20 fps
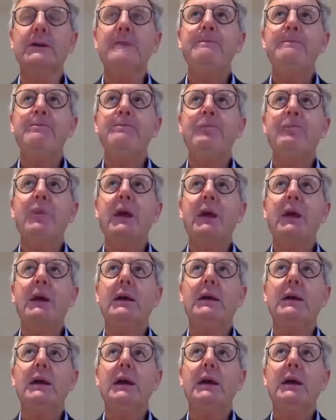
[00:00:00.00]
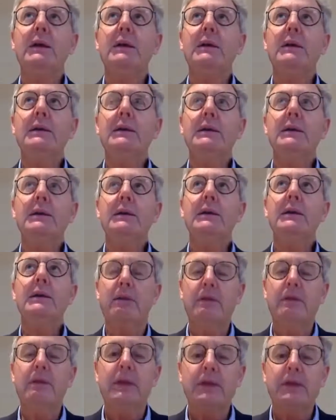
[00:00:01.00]
and that
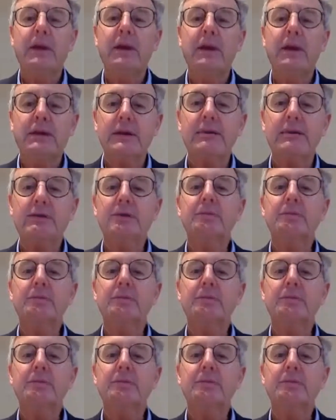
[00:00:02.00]
is possible.